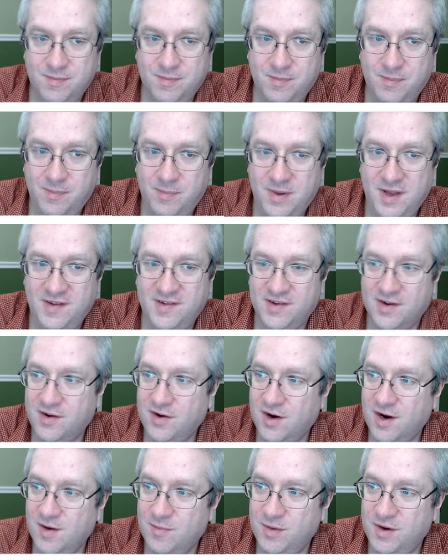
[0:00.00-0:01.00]
piece of
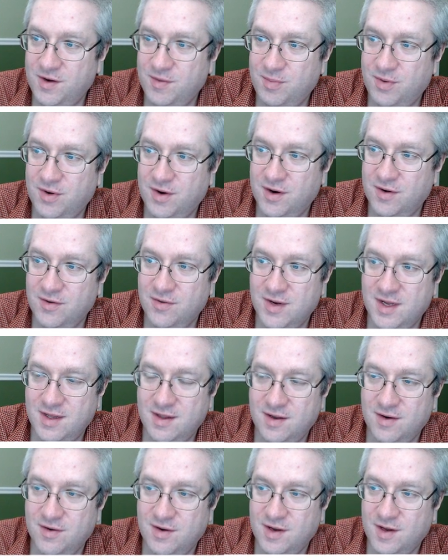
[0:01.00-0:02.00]
carbon to put underneath here to
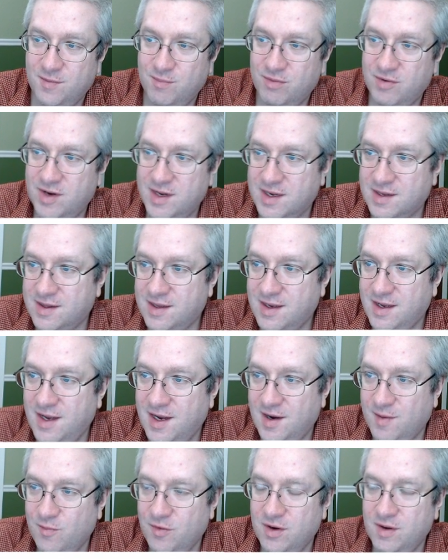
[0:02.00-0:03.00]
help protect the
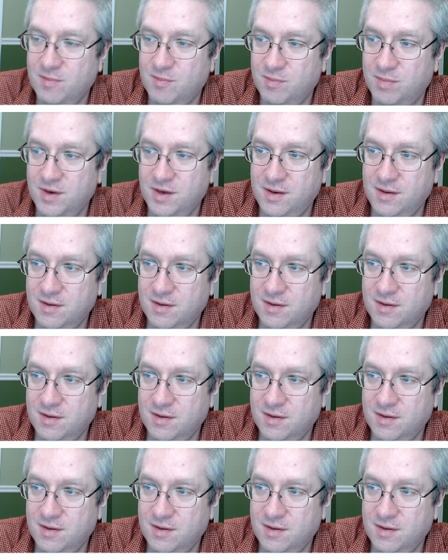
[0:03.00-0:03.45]
camera, but